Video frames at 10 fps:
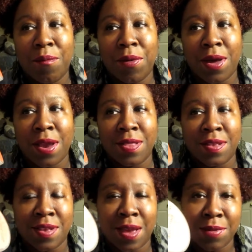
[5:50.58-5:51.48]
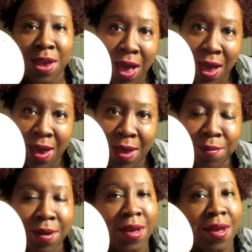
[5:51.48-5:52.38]
But at the same
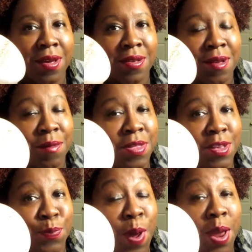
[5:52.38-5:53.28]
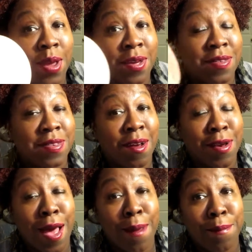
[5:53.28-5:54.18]
time, some of these products are
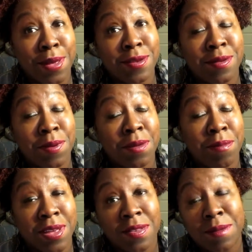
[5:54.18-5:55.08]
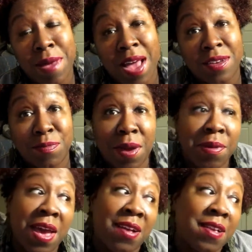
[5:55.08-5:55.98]
not meant to be mixed and matched.
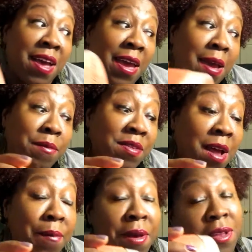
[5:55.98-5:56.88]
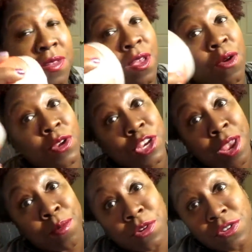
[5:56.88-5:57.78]
Maybe As I Am is not meant to go with
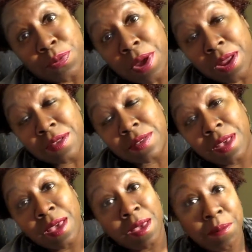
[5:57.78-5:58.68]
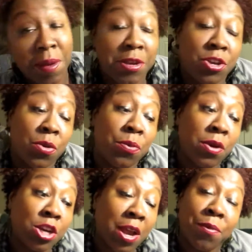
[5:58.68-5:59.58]
Shea Moisture products. Maybe
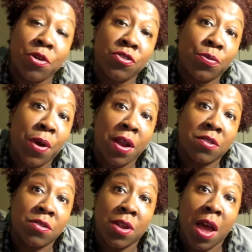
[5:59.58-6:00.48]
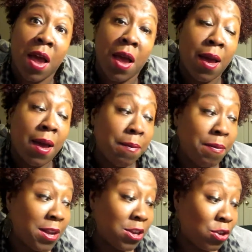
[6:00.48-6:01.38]
Shea Moisture products are not
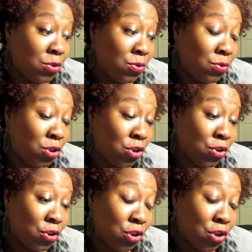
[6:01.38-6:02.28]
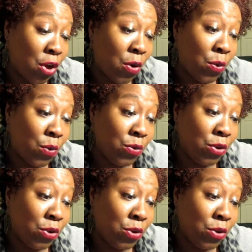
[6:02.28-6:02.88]
meant to go,